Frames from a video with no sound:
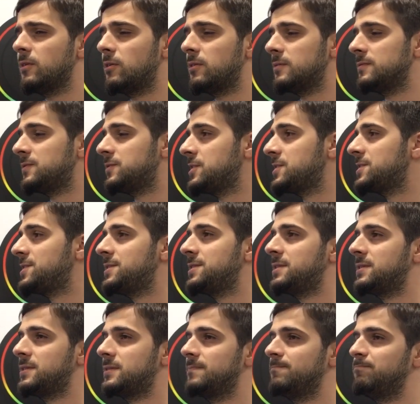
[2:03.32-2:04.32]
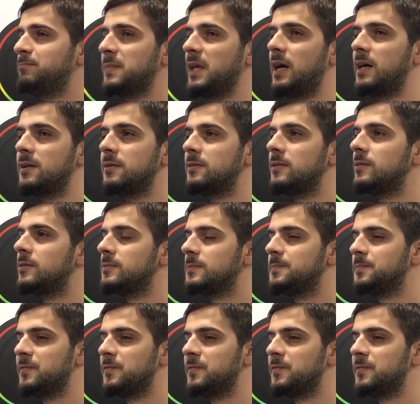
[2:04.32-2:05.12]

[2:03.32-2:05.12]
or just, I don't know,